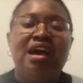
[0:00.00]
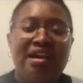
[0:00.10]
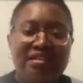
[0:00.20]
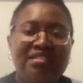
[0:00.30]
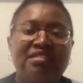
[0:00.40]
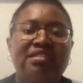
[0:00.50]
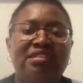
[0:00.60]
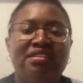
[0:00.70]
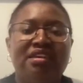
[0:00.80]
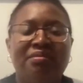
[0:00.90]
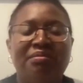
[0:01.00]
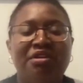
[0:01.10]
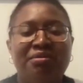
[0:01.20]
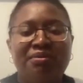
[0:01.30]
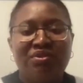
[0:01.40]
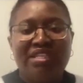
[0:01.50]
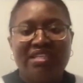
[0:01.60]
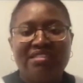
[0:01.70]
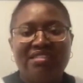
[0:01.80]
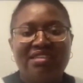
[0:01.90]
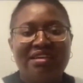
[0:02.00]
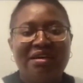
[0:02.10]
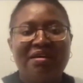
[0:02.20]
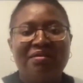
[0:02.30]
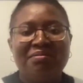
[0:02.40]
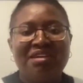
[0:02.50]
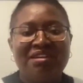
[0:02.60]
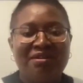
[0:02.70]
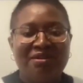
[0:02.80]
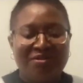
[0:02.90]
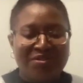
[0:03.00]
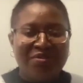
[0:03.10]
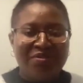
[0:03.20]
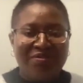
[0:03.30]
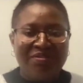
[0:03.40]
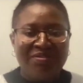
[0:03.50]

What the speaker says: actually helps you get a lot of